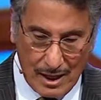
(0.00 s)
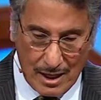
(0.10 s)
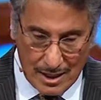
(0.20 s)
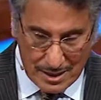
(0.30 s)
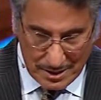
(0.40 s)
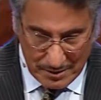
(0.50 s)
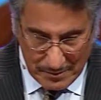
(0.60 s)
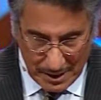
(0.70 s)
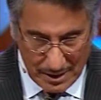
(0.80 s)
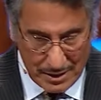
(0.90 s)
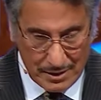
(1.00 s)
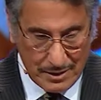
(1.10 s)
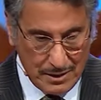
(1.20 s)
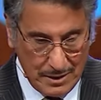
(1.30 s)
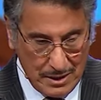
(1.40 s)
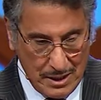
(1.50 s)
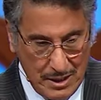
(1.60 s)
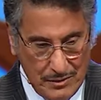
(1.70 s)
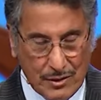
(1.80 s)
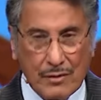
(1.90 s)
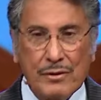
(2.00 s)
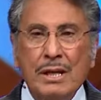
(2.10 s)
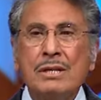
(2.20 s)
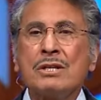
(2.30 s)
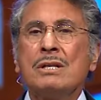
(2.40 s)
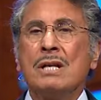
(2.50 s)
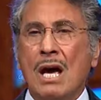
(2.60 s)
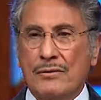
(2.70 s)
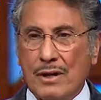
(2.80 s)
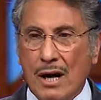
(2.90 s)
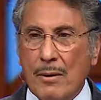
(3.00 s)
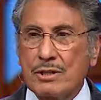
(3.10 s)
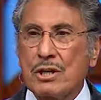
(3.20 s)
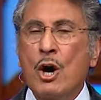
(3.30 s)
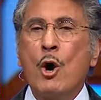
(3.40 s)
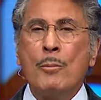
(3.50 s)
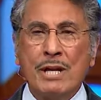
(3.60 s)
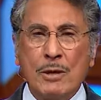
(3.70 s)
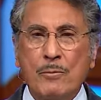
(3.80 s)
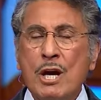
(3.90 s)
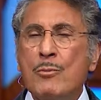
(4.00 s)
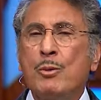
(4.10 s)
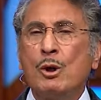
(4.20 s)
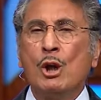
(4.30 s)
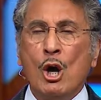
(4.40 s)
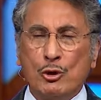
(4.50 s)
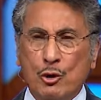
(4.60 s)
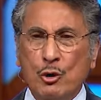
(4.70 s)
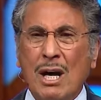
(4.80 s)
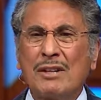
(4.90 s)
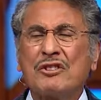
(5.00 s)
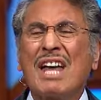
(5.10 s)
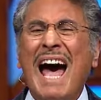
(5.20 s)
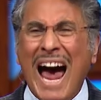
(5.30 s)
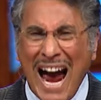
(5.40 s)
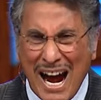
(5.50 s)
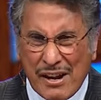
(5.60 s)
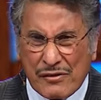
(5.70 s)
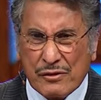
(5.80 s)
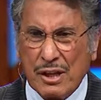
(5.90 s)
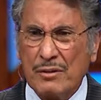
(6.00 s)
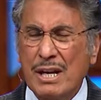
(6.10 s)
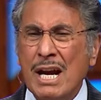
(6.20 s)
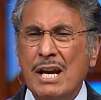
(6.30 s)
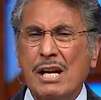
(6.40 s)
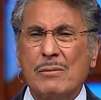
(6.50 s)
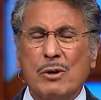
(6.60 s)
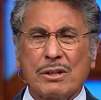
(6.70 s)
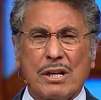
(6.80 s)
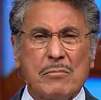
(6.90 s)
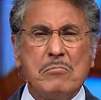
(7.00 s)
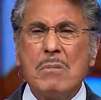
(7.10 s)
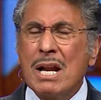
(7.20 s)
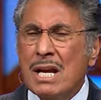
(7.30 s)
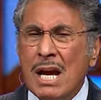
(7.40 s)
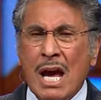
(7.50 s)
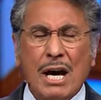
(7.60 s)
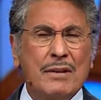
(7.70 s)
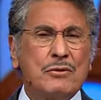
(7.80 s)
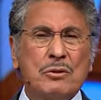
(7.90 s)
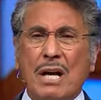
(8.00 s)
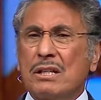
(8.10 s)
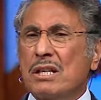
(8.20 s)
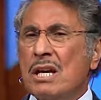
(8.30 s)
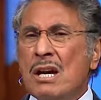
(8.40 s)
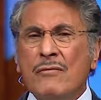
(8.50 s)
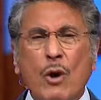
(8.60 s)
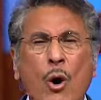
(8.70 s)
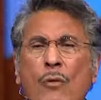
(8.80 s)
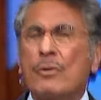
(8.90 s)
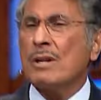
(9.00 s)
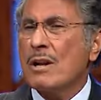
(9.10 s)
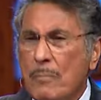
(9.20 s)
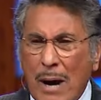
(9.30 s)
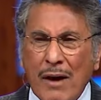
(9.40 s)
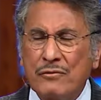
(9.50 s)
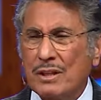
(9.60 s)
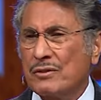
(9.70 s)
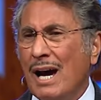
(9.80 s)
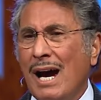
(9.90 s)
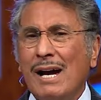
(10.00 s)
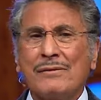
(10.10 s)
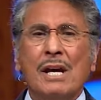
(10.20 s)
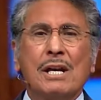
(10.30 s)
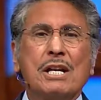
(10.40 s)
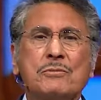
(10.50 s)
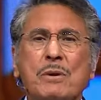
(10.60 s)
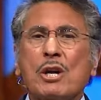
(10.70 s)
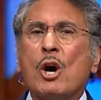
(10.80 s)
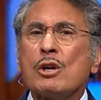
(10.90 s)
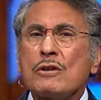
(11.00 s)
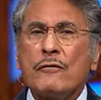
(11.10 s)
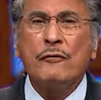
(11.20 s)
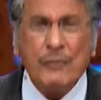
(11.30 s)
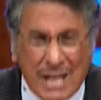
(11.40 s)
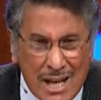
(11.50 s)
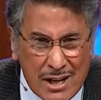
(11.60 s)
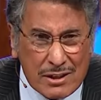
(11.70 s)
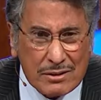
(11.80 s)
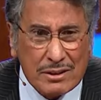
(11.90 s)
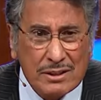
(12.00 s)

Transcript: Listen to me. The reason there are so many people do not tithe their income or their money and do not give over and above the tithe is because of fear.